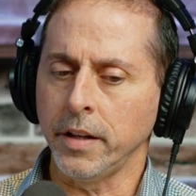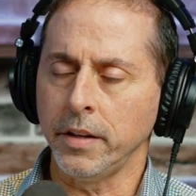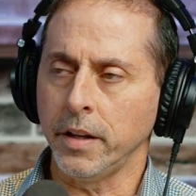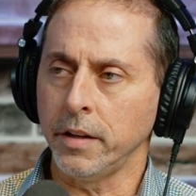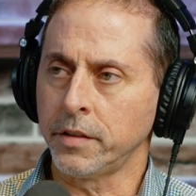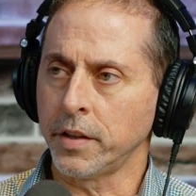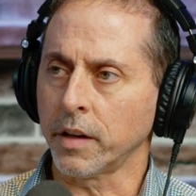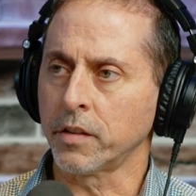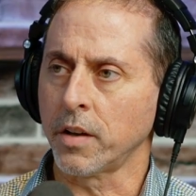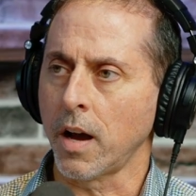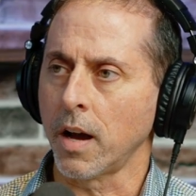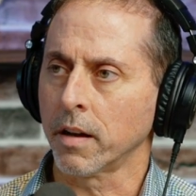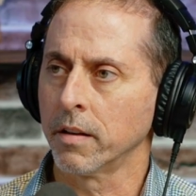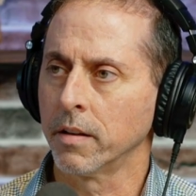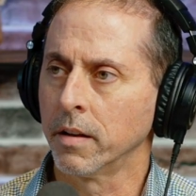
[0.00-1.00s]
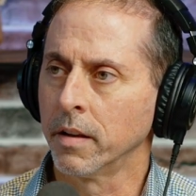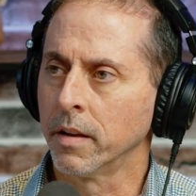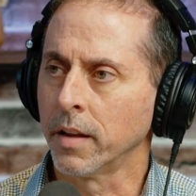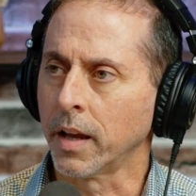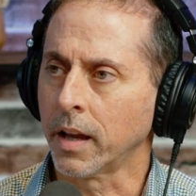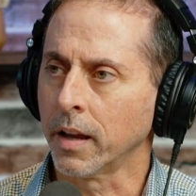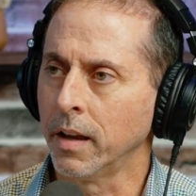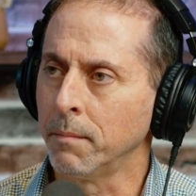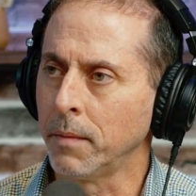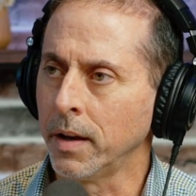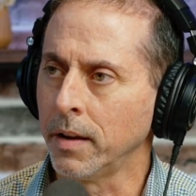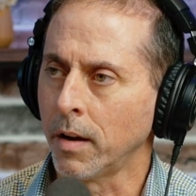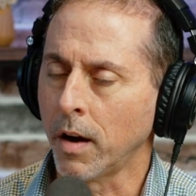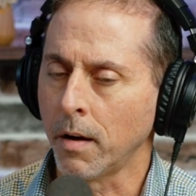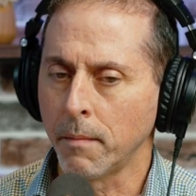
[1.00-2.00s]
The ADD TikTok. Like,
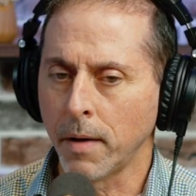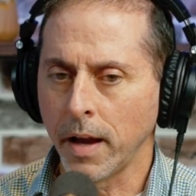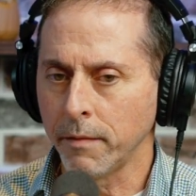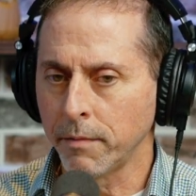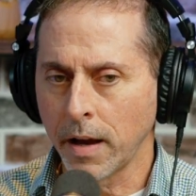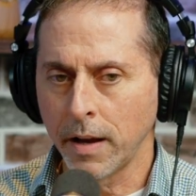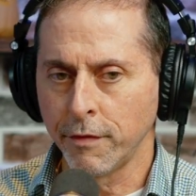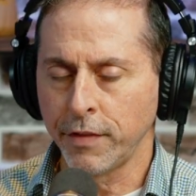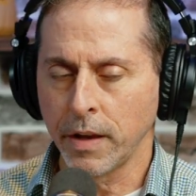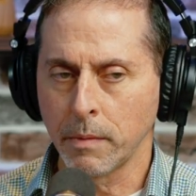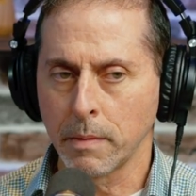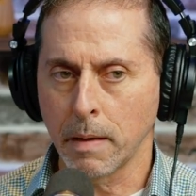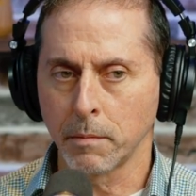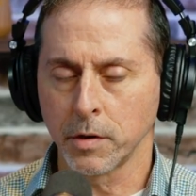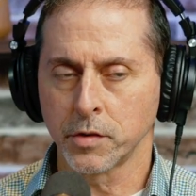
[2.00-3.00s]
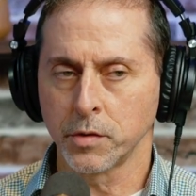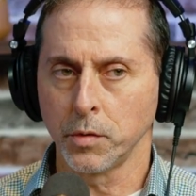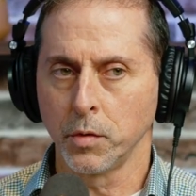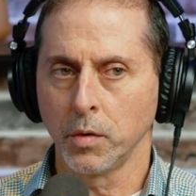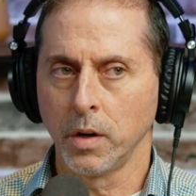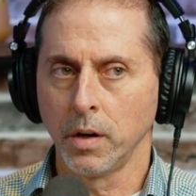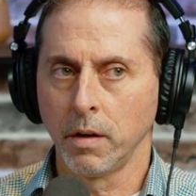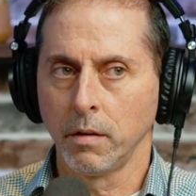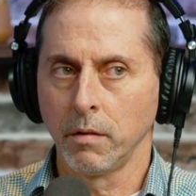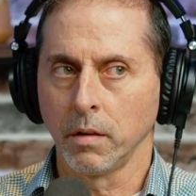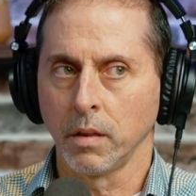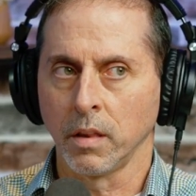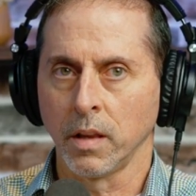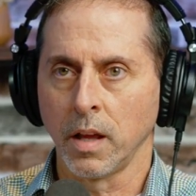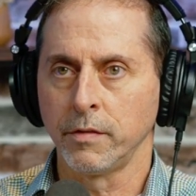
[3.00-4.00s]
I have family members who love